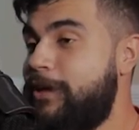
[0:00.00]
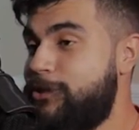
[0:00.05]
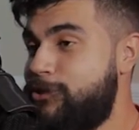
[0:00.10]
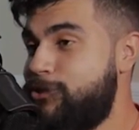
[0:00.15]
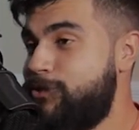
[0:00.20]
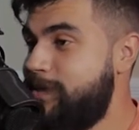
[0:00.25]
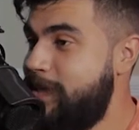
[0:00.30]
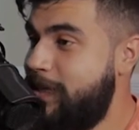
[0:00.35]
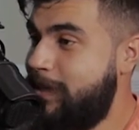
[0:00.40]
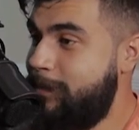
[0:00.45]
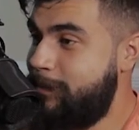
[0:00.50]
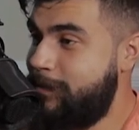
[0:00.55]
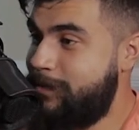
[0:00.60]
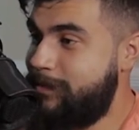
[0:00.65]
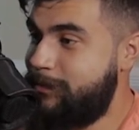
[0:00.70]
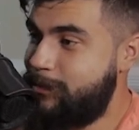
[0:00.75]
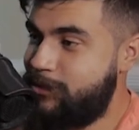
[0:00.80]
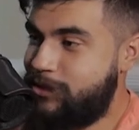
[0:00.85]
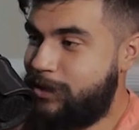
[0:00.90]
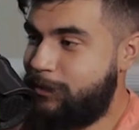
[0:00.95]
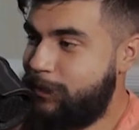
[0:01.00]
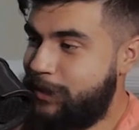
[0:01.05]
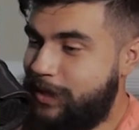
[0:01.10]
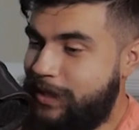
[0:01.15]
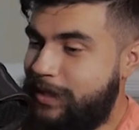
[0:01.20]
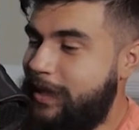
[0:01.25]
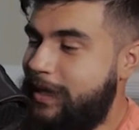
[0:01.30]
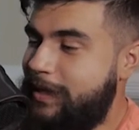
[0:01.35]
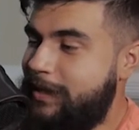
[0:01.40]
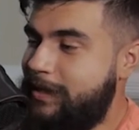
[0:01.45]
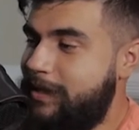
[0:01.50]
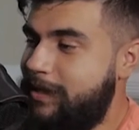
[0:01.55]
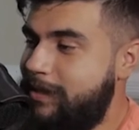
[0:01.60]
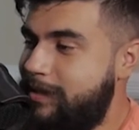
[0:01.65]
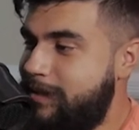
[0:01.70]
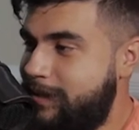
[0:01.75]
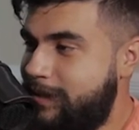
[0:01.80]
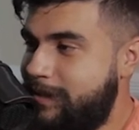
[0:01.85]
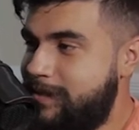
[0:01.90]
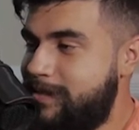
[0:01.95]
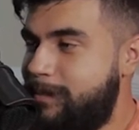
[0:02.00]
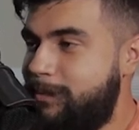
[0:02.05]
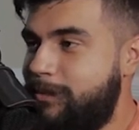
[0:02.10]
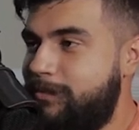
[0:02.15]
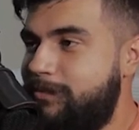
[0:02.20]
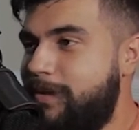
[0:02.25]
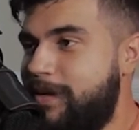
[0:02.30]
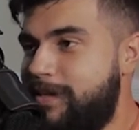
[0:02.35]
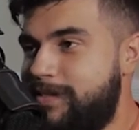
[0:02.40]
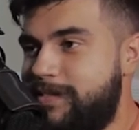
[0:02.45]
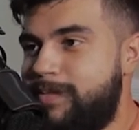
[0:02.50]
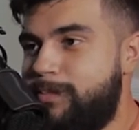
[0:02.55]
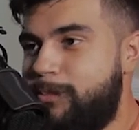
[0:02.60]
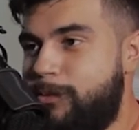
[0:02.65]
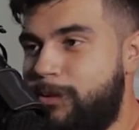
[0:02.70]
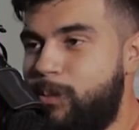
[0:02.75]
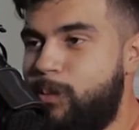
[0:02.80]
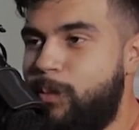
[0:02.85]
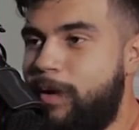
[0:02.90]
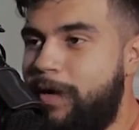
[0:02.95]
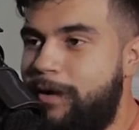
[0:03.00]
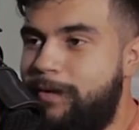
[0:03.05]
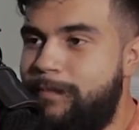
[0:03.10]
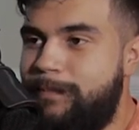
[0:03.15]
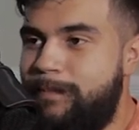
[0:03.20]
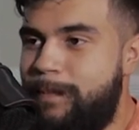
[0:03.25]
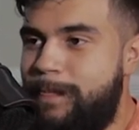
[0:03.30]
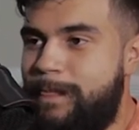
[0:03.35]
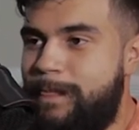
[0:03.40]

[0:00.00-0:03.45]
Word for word: edutainment, which I really like, and I think exemplifies this pretty well.